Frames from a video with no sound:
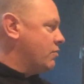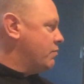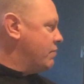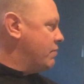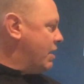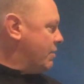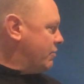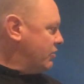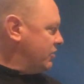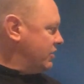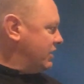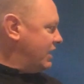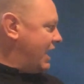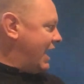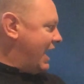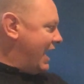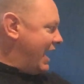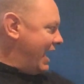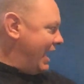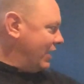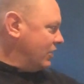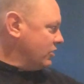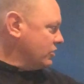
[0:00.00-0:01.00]
remember the
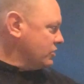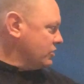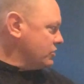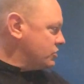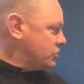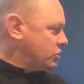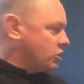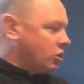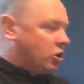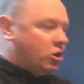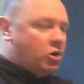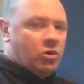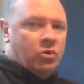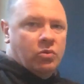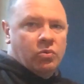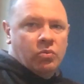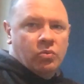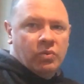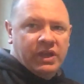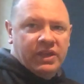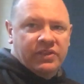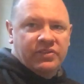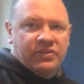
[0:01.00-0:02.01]
angles go
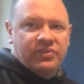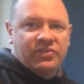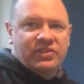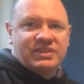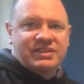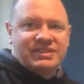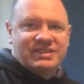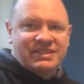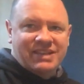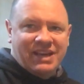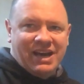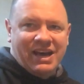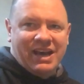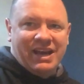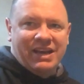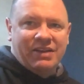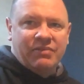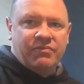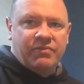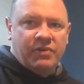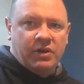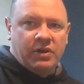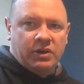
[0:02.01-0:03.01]
with the
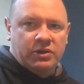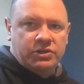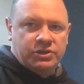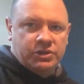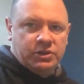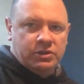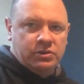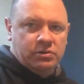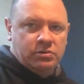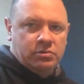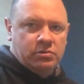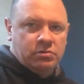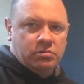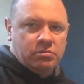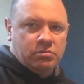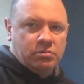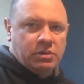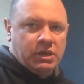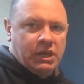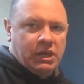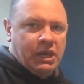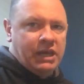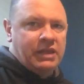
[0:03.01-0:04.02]
sine function.
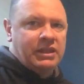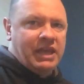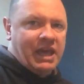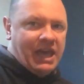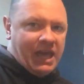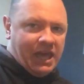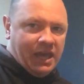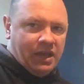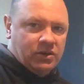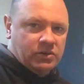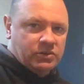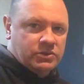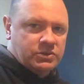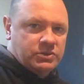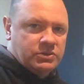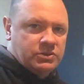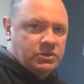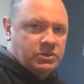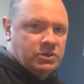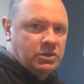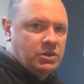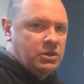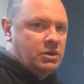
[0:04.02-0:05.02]
Okay, the
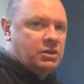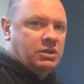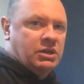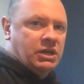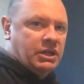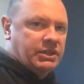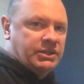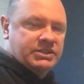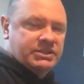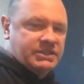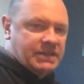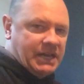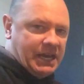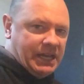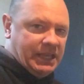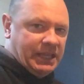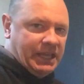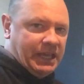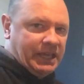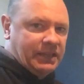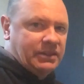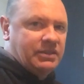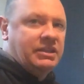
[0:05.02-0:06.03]
angles, not the side
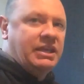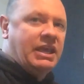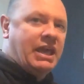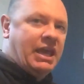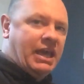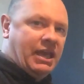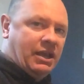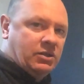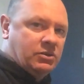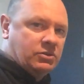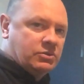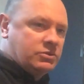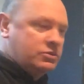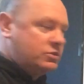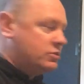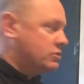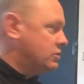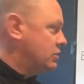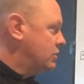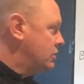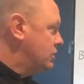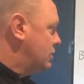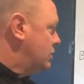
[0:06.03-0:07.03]
length, the angles.
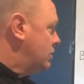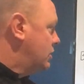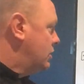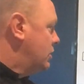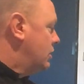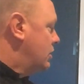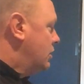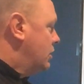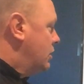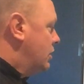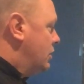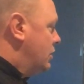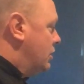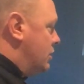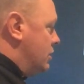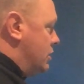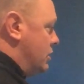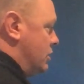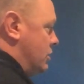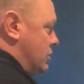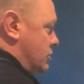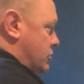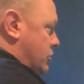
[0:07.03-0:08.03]

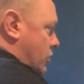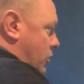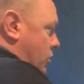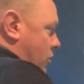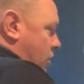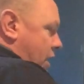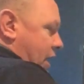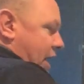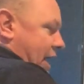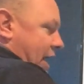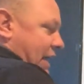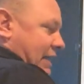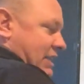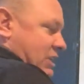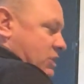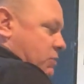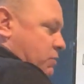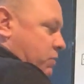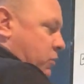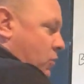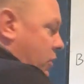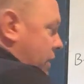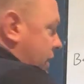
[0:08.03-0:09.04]
So at
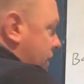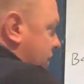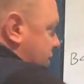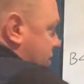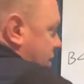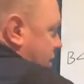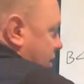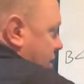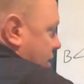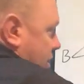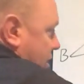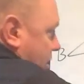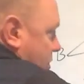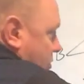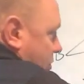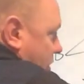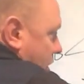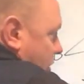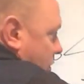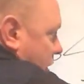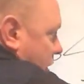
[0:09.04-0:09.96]
this point, what I